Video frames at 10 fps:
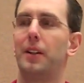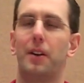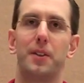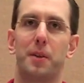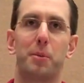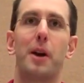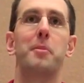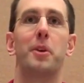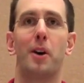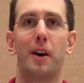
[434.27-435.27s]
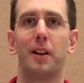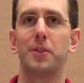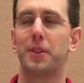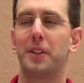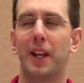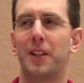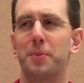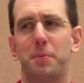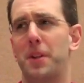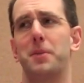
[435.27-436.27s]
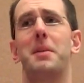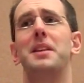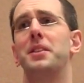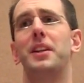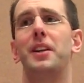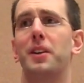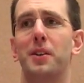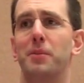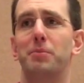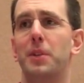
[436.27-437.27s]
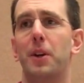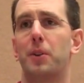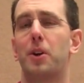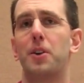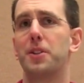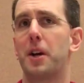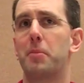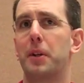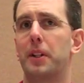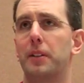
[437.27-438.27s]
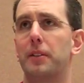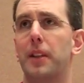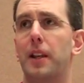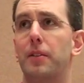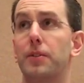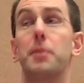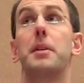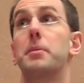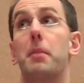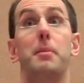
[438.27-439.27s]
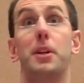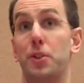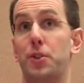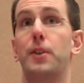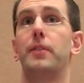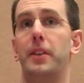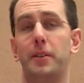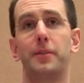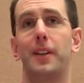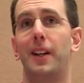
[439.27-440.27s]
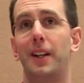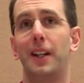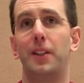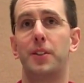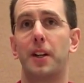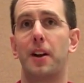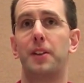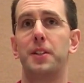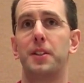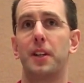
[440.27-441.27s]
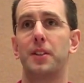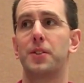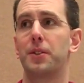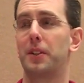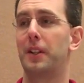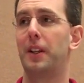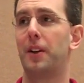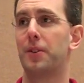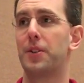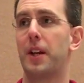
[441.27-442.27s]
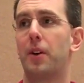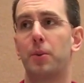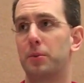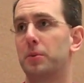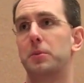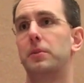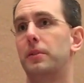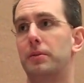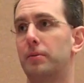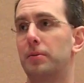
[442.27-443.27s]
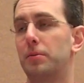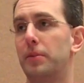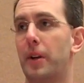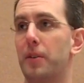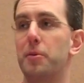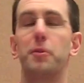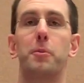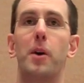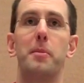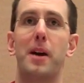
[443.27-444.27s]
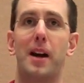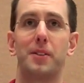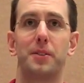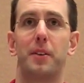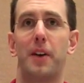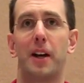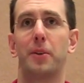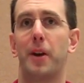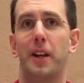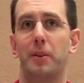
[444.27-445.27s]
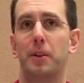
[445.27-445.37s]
As our primary audience, and it's amazing to hear a large company that sometimes might be conservative in their technology things, say, oh, we've moved way past evaluating.